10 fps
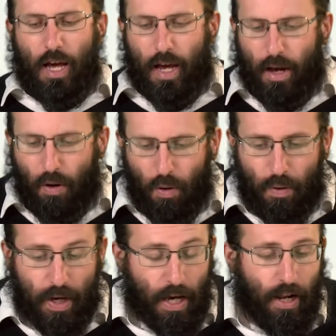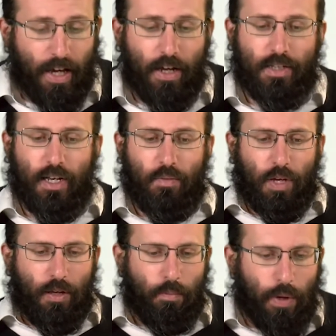Like I said, we
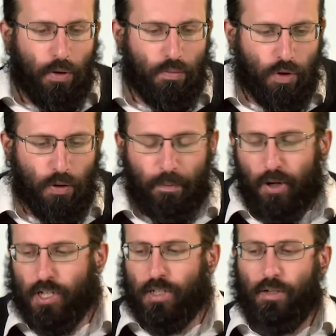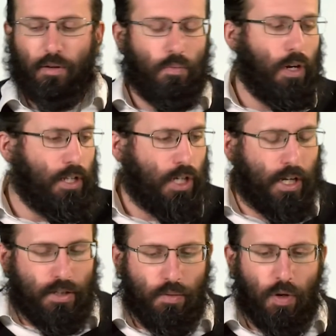can build real projects that can really
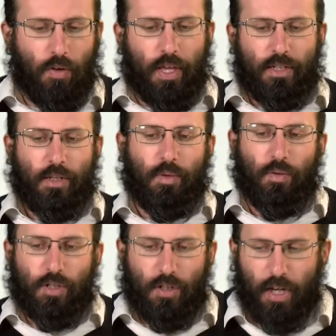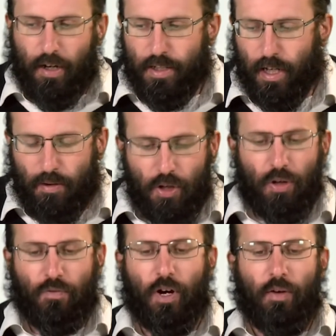change the world. That's something which, like I said, a
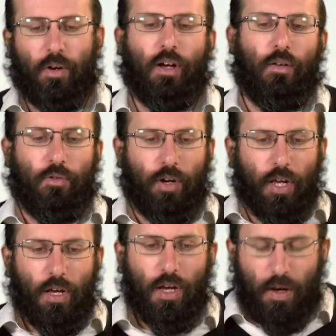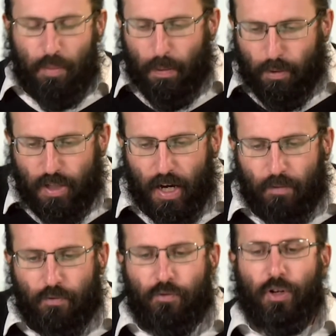unified recovery, people to
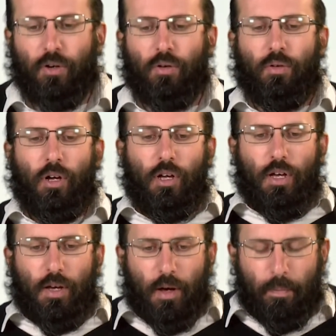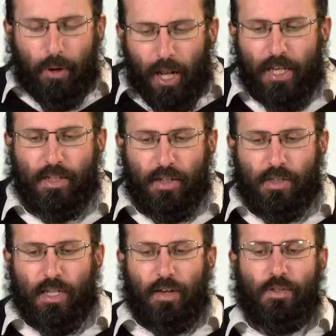feel a place, a
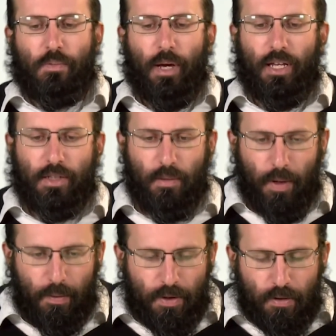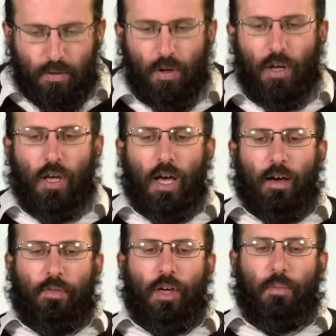safe space to be able to
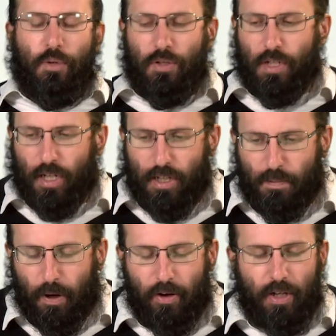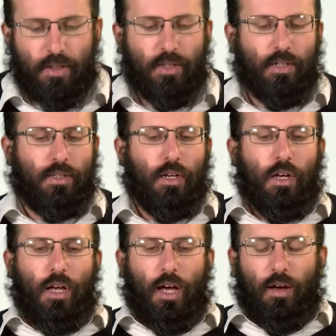have therapeutic experiences,
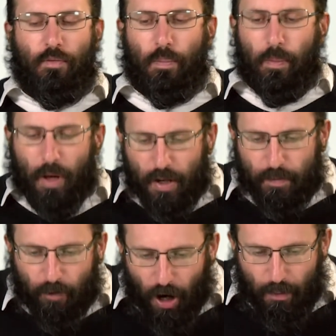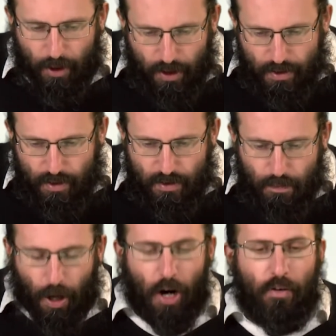have an environment that's
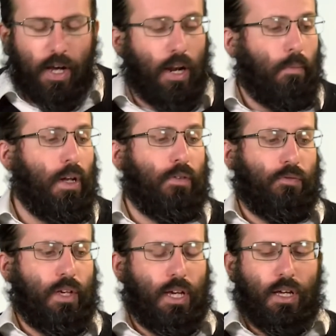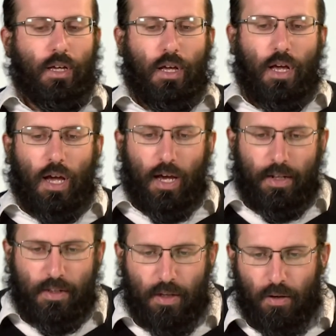inspiring and uplifting,
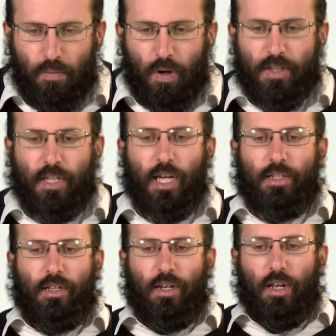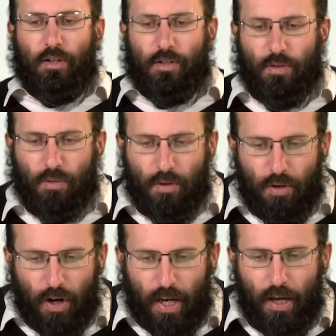and to once again to
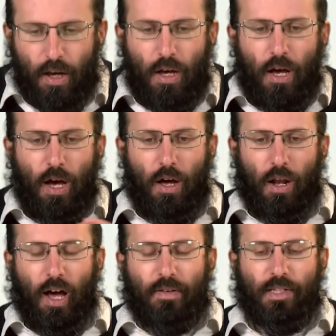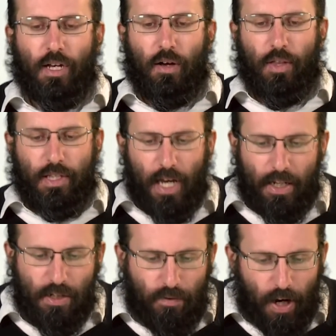create a lifestyle that's
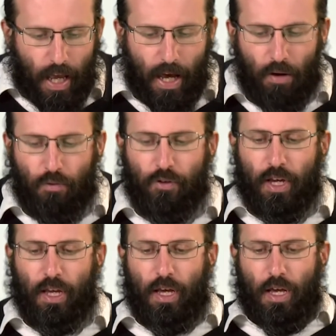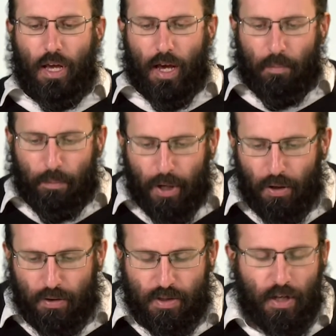actually very healthy and
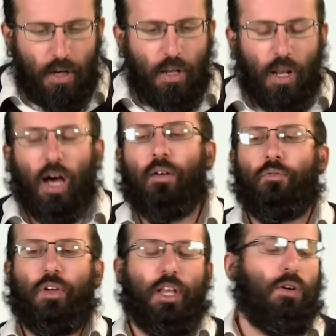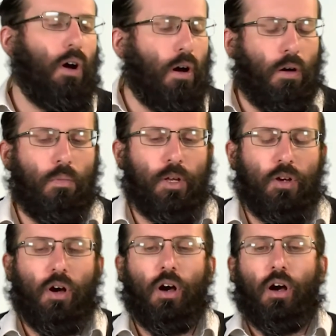builds love in your home, in
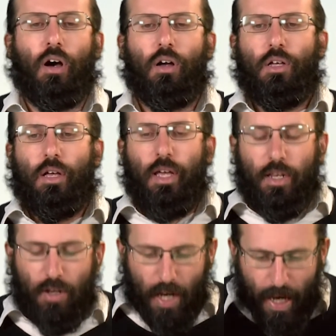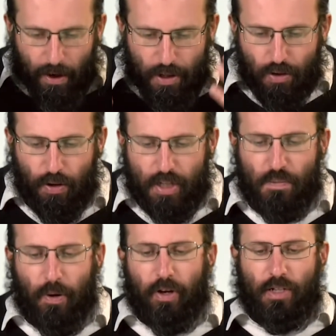your heart, in how you
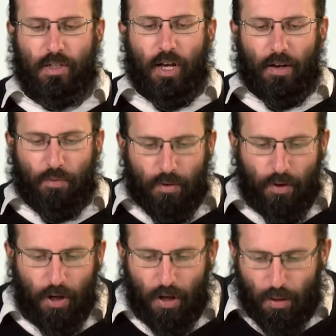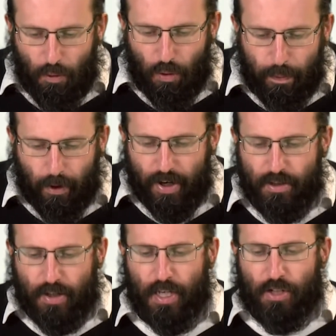experience life with more
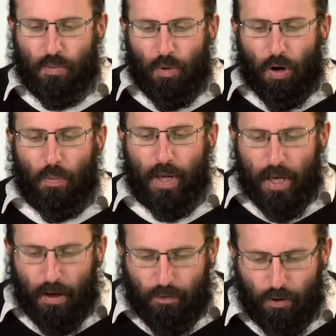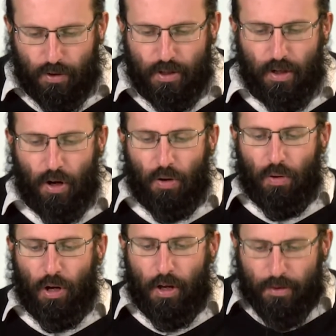prioritization. What are we here for? To know
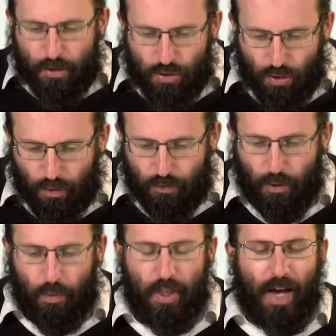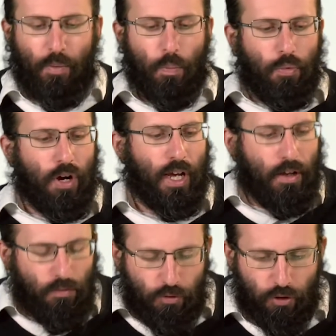the truth, that will bring
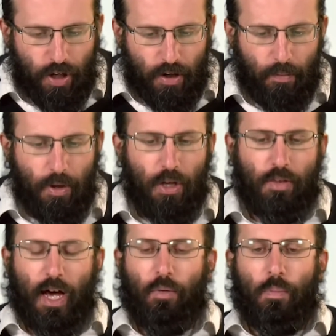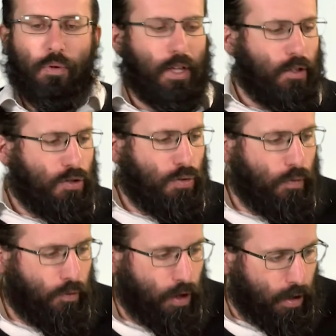freedom. That will bring the true
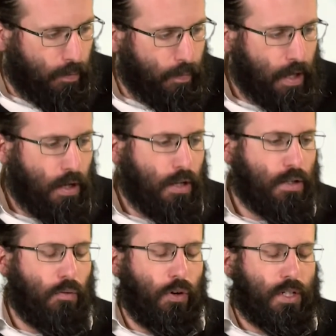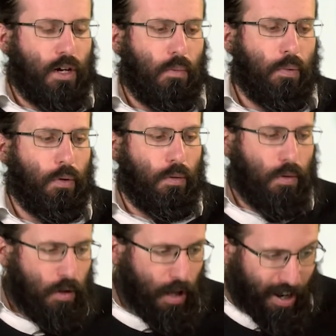freedom. So, for example,
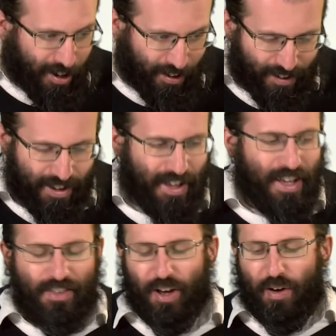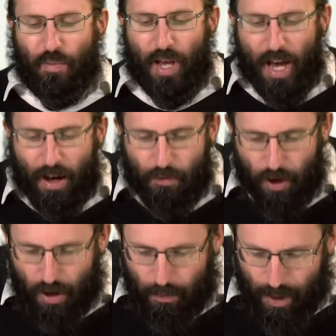that we have
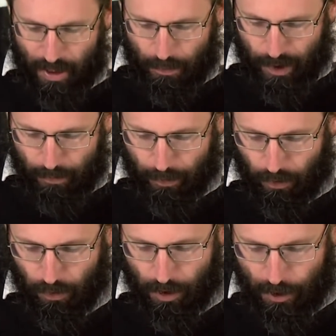many people